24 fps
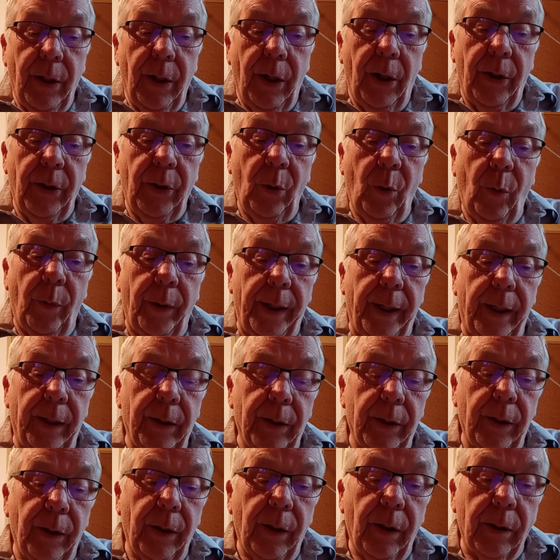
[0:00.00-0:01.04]
annoying
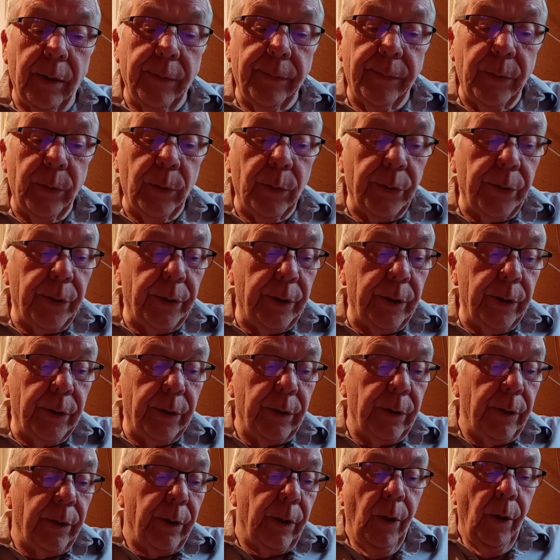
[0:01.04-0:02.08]
the dark
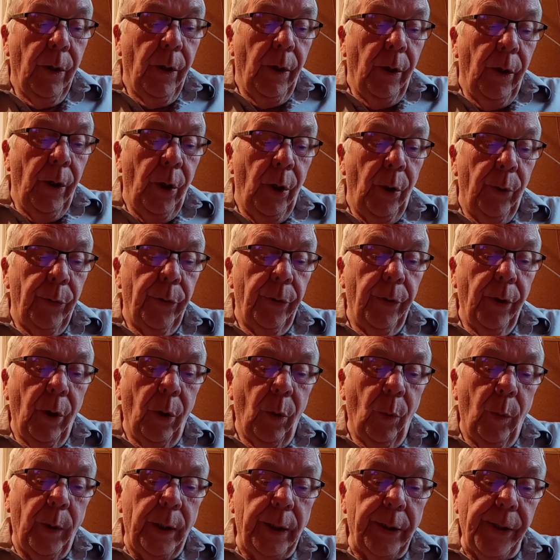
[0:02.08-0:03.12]
forces, who do
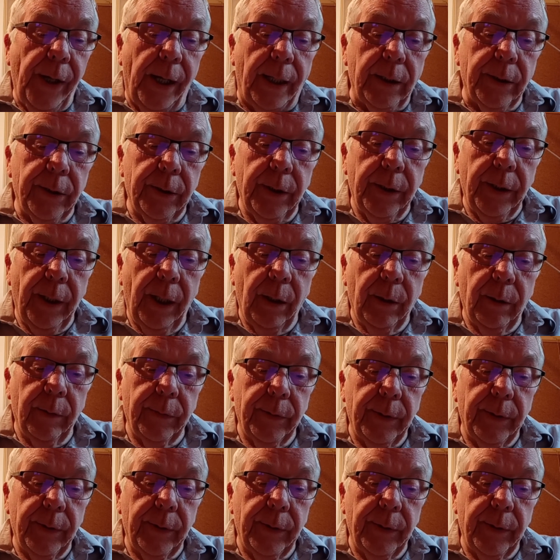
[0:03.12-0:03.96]
not wish us to know of